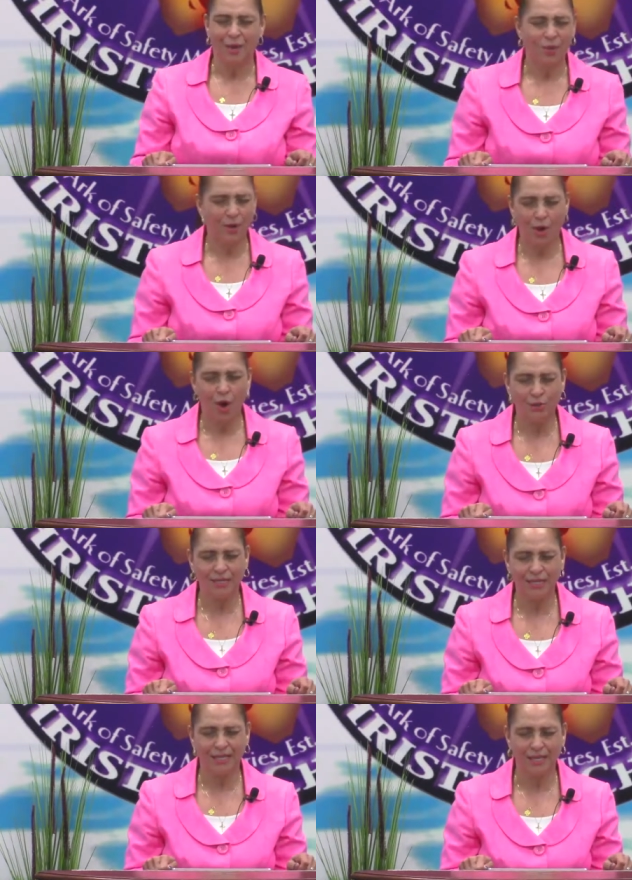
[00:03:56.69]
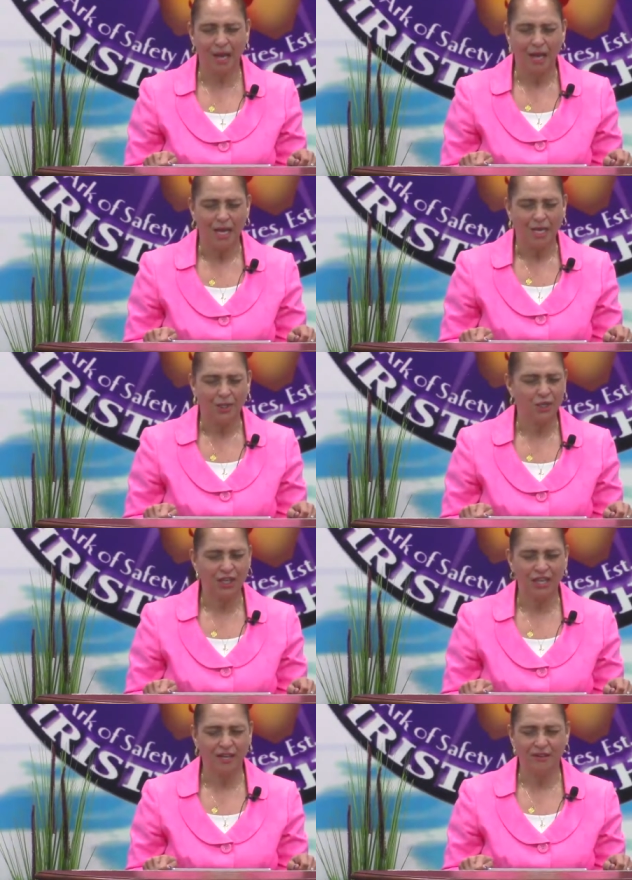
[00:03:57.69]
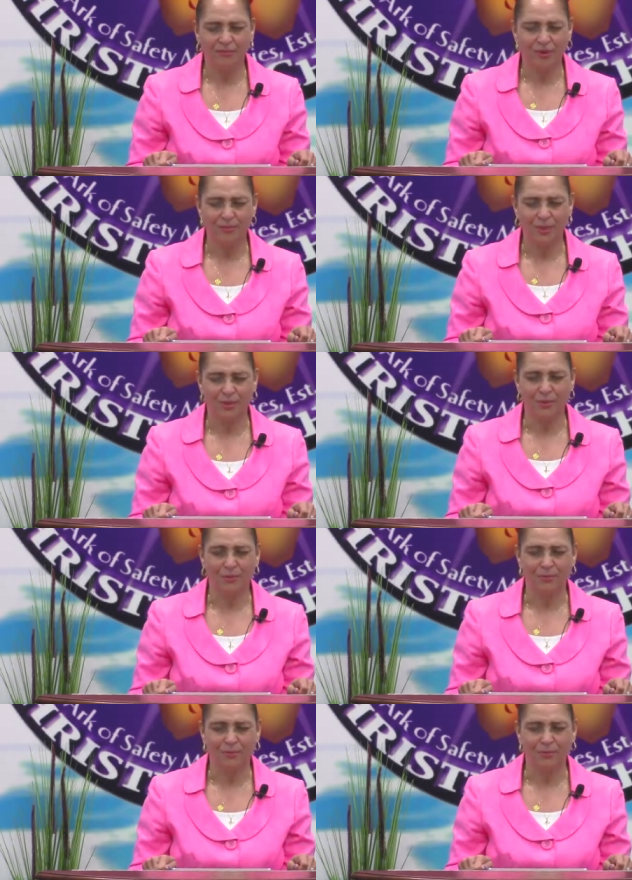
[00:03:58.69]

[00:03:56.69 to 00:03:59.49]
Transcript: we all need to hear from you.